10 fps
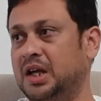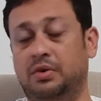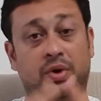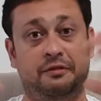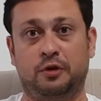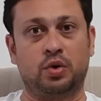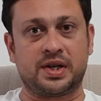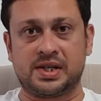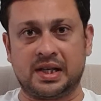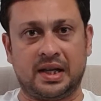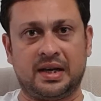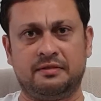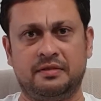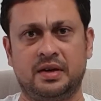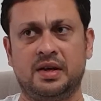refocus in
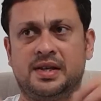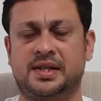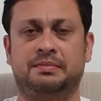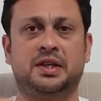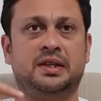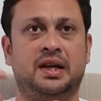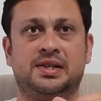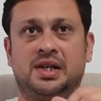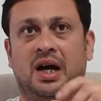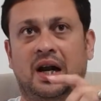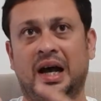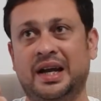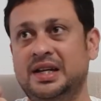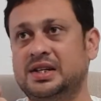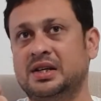life, something that has
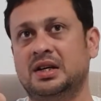aligned